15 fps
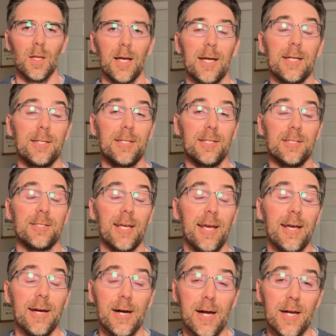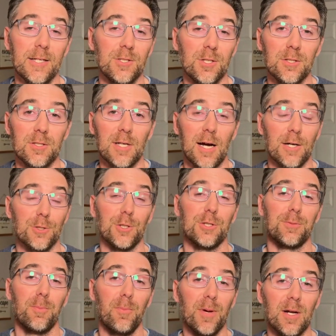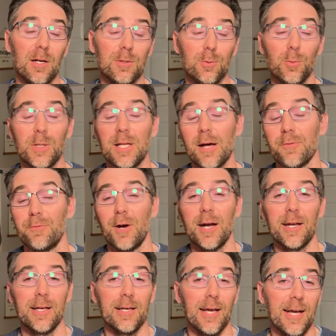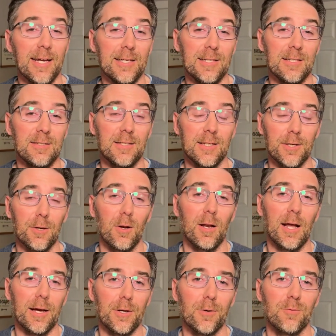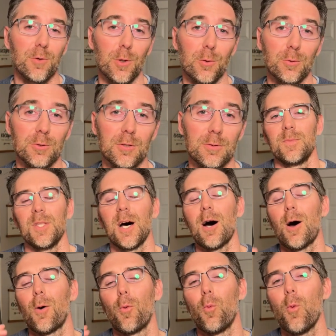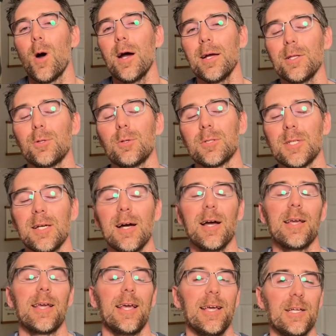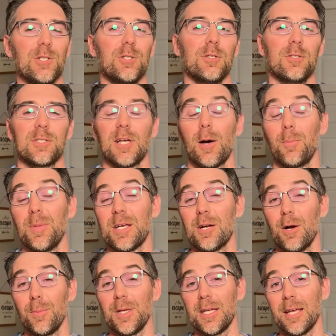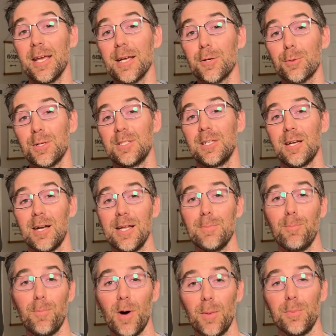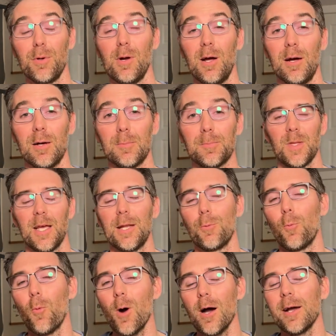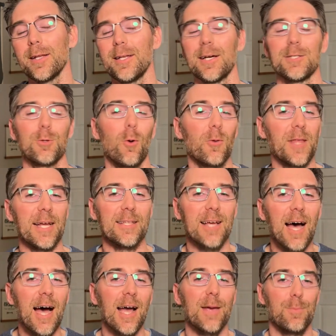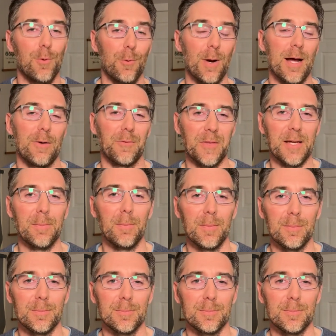And these AI agents are just built without writing any single line of code. Now, why those AI agents are becoming increasingly popular and why there's all that hype around them.